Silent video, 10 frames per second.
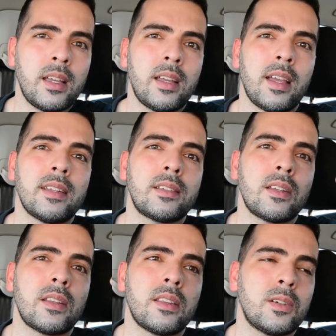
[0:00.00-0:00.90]
And
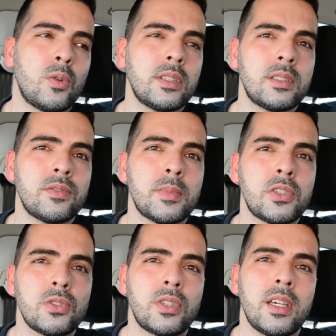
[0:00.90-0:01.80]
all this
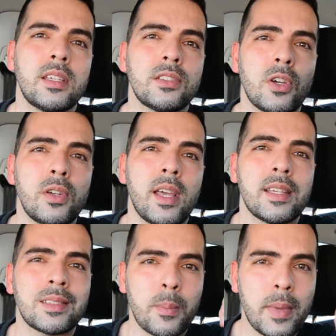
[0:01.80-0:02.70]
information together is known
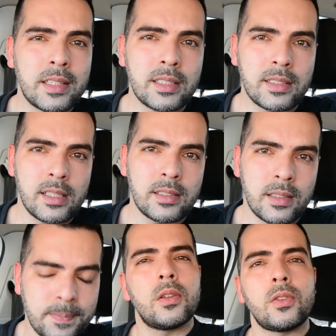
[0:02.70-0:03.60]
as metadata.
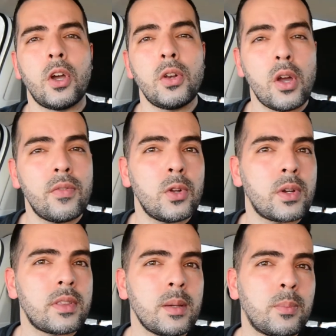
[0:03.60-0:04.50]
Don't overlook
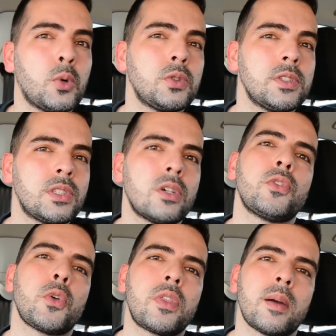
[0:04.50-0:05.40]
the importance of
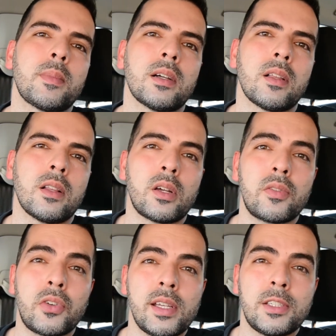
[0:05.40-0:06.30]
your thumbnail. A lot of
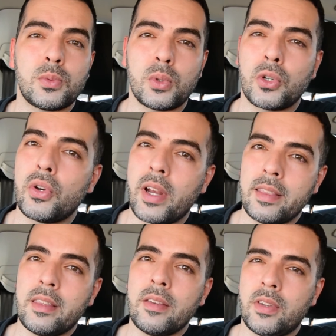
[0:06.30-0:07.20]
creators will
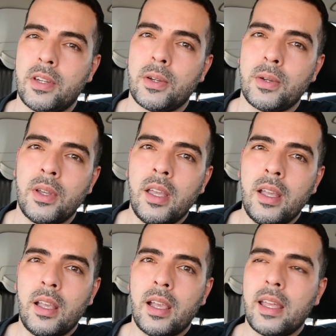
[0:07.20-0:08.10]
create their video,
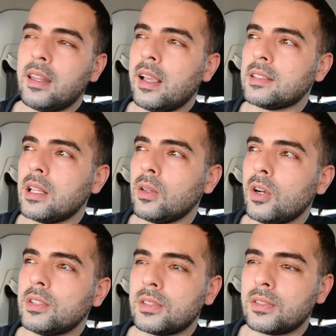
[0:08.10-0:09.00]
and as a
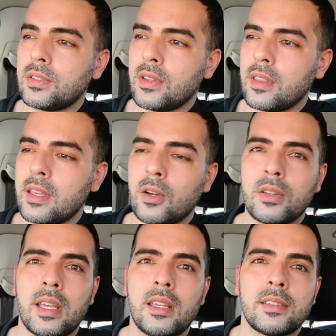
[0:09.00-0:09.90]
last thing on
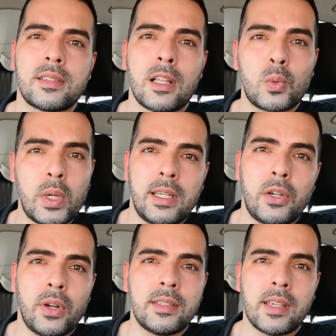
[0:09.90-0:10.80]
their list, they'll quickly
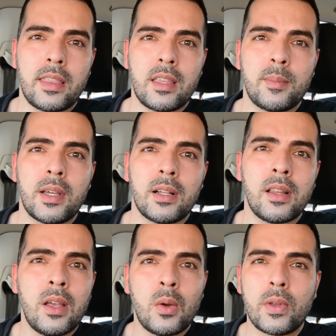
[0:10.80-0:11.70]
create a thumbnail
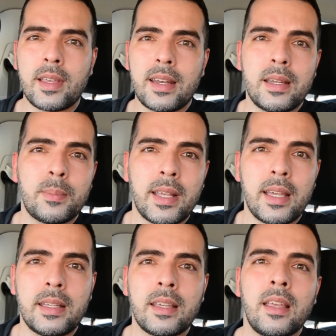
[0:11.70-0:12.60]
without any
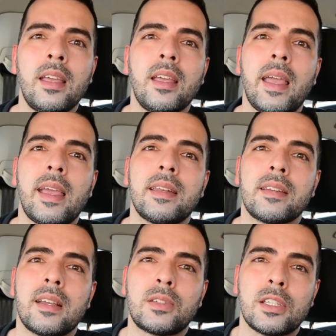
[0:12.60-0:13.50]
planning, and
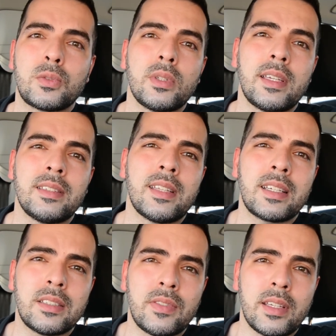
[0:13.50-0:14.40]
this will
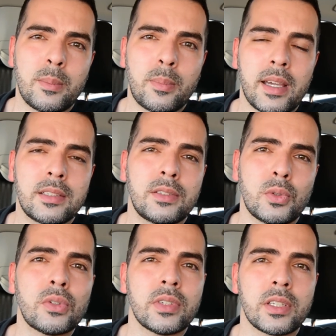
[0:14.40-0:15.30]
negatively impact
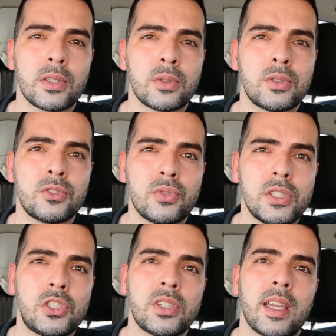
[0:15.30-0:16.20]
your video's
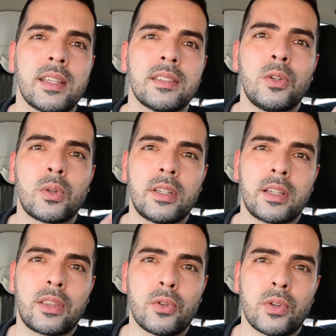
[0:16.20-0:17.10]
reach and your
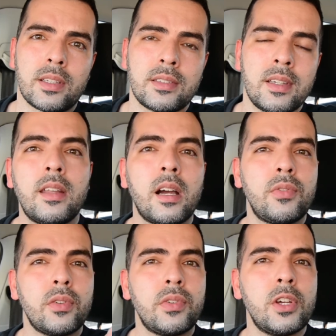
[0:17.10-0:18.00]
click-through rate. Now, if
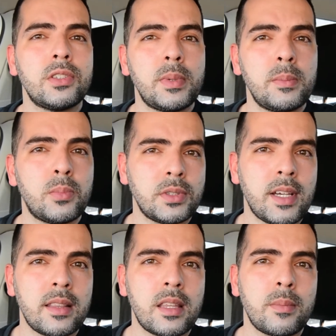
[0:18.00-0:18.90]
your video is being put
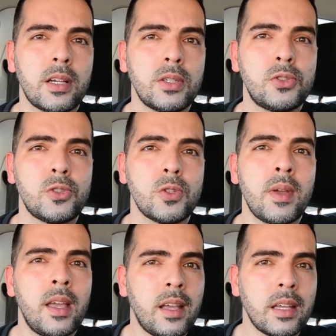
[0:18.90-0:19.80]
out there by YouTube
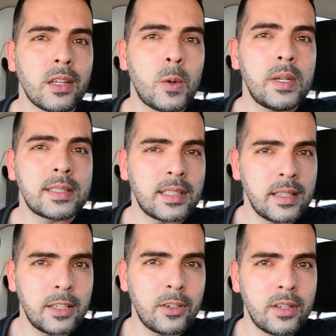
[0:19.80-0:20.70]
and no one is
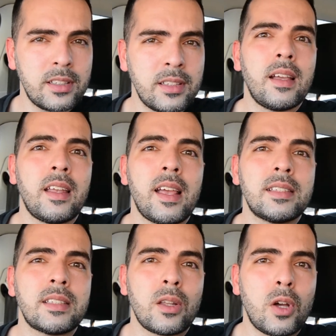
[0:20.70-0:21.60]
clicking on it, it
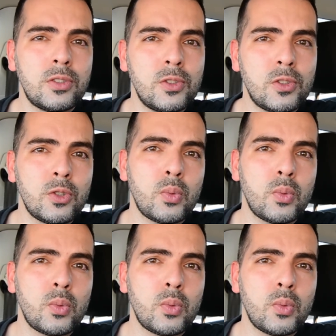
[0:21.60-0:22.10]
has a lot to do